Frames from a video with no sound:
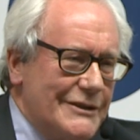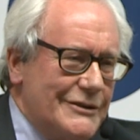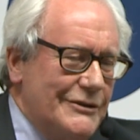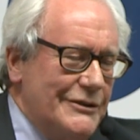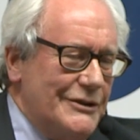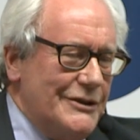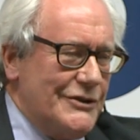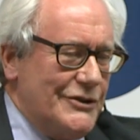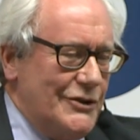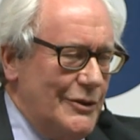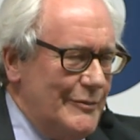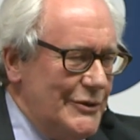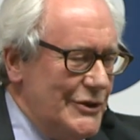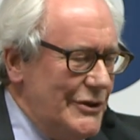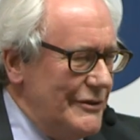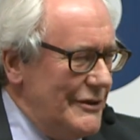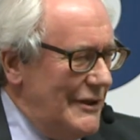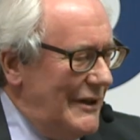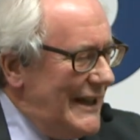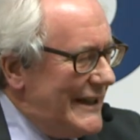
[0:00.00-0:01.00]
as good as you,
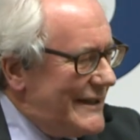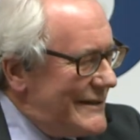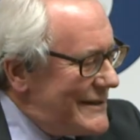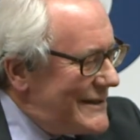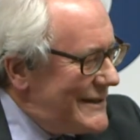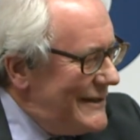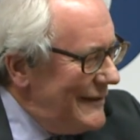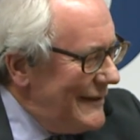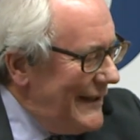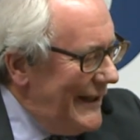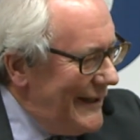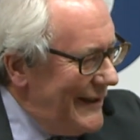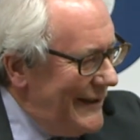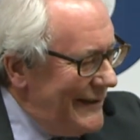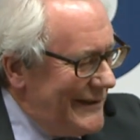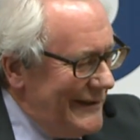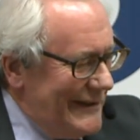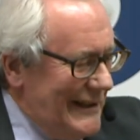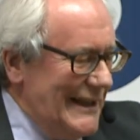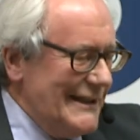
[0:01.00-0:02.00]
but, you know, I can still get
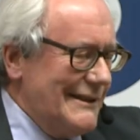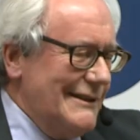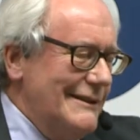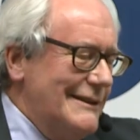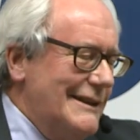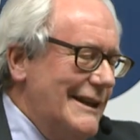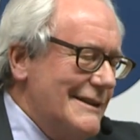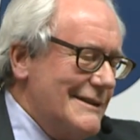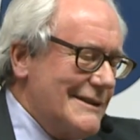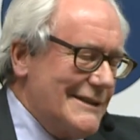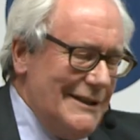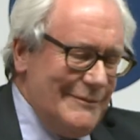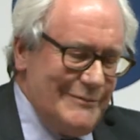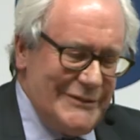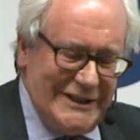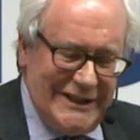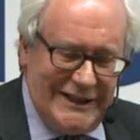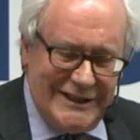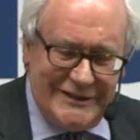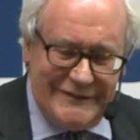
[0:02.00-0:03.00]
it, and I could get some
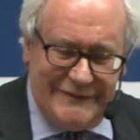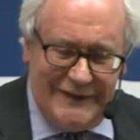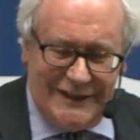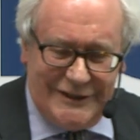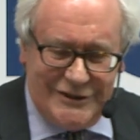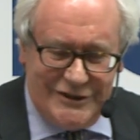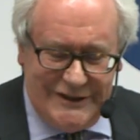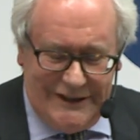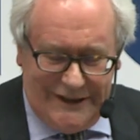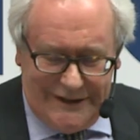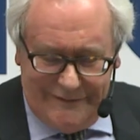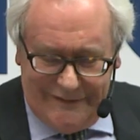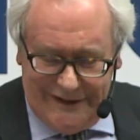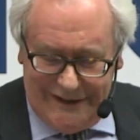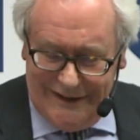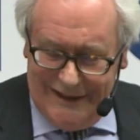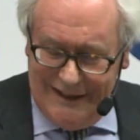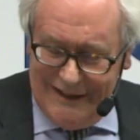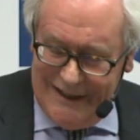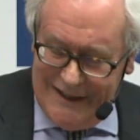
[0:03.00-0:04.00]
satisfaction out of it.